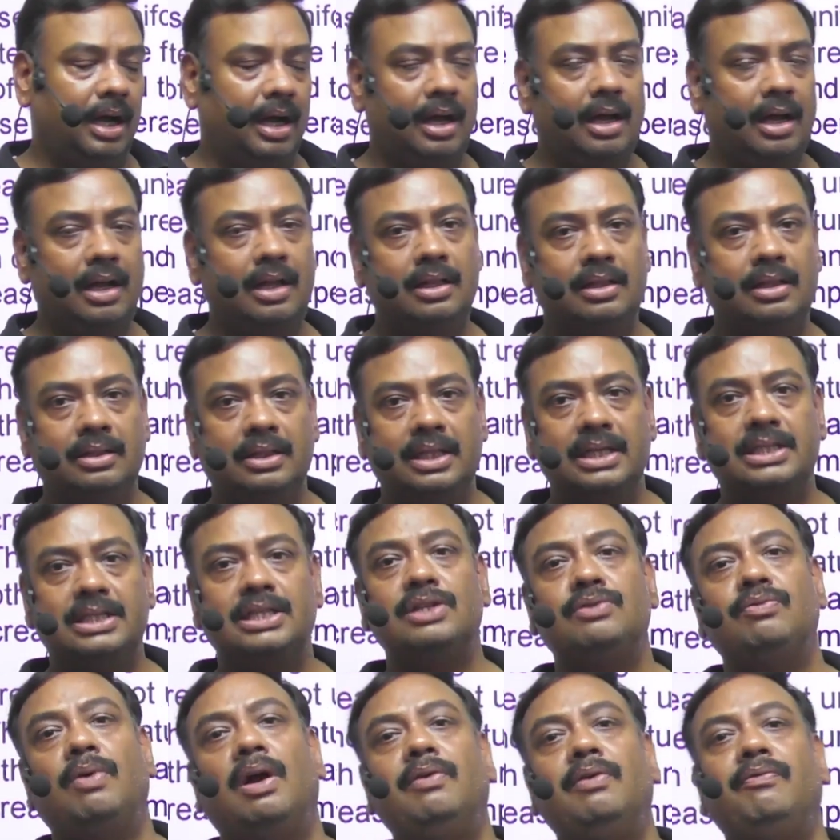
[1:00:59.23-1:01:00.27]
this is
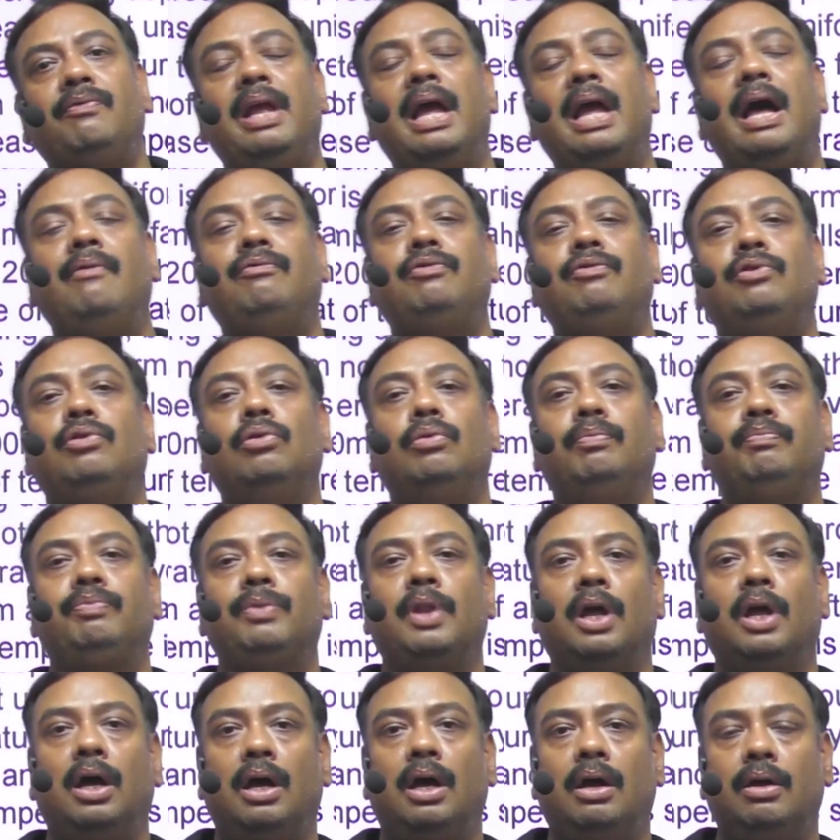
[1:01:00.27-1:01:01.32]
what we have to
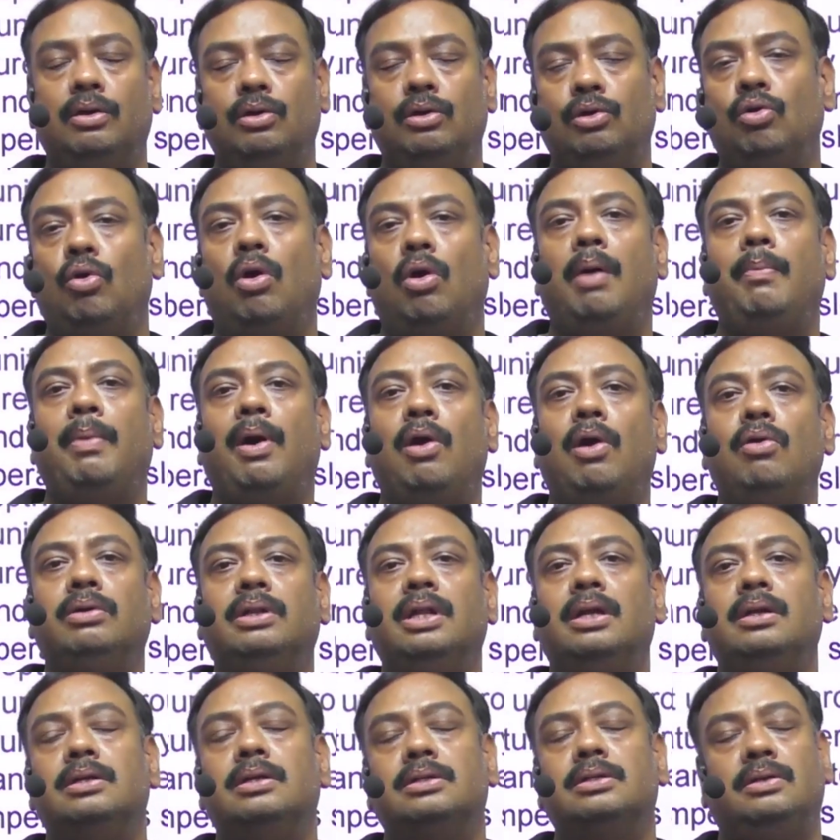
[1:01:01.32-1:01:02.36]
know about the
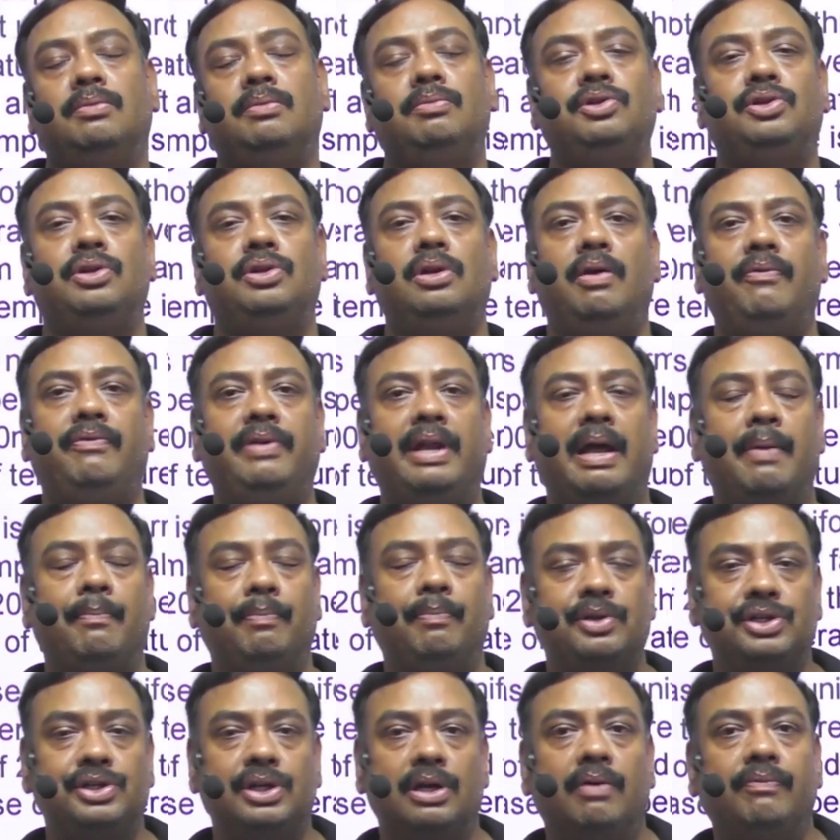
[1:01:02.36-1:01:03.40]
distribution of
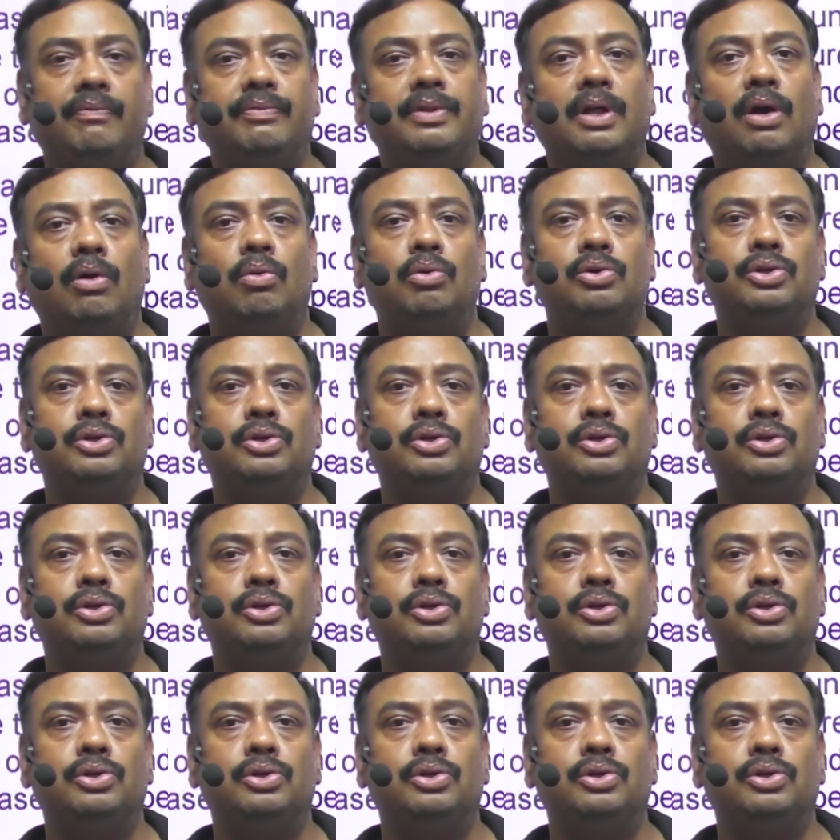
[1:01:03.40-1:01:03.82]
temperature of the ocean